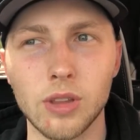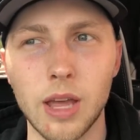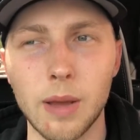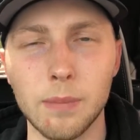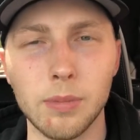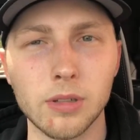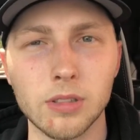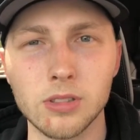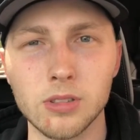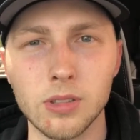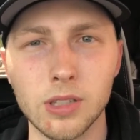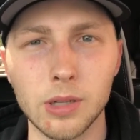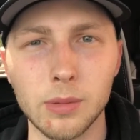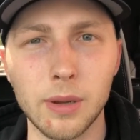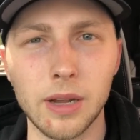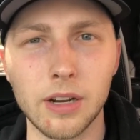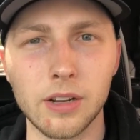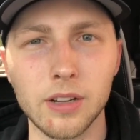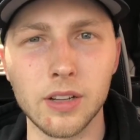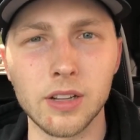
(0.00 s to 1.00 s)
That puts you at
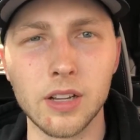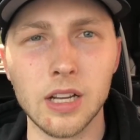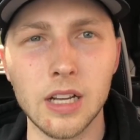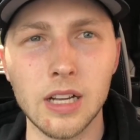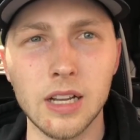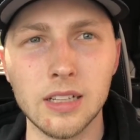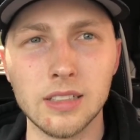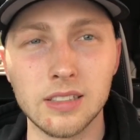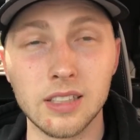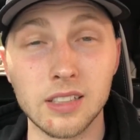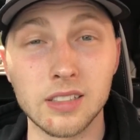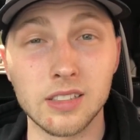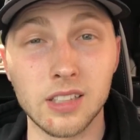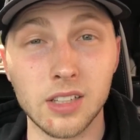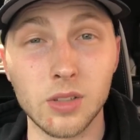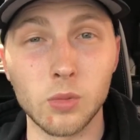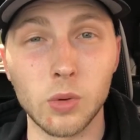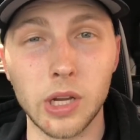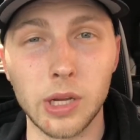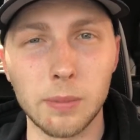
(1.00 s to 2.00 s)
about a
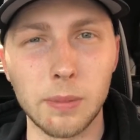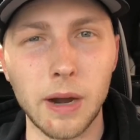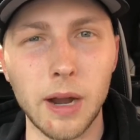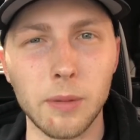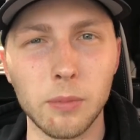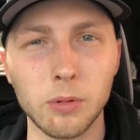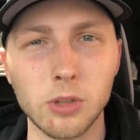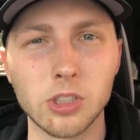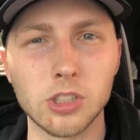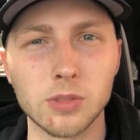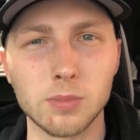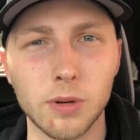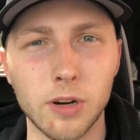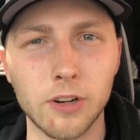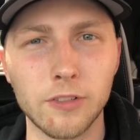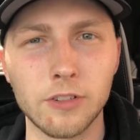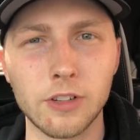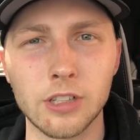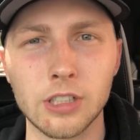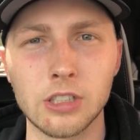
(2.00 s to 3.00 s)
16-week prep, which is
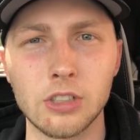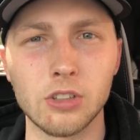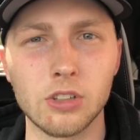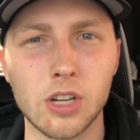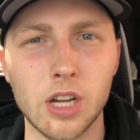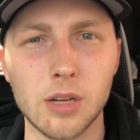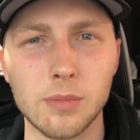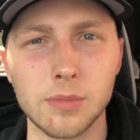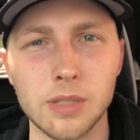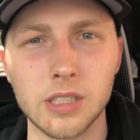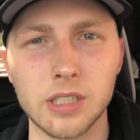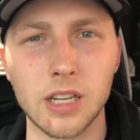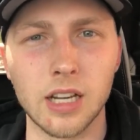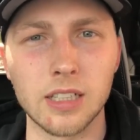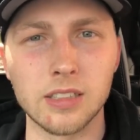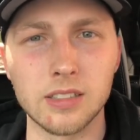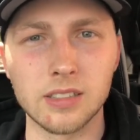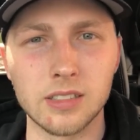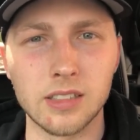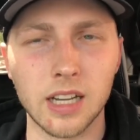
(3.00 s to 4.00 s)
perfect. You'll come in
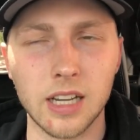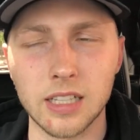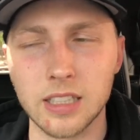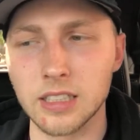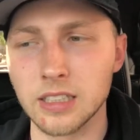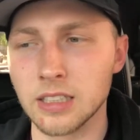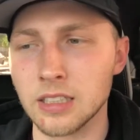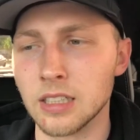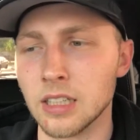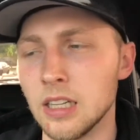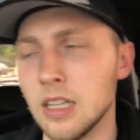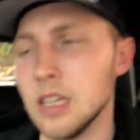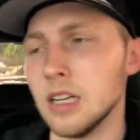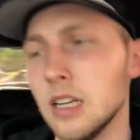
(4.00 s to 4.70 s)
nice and tightened.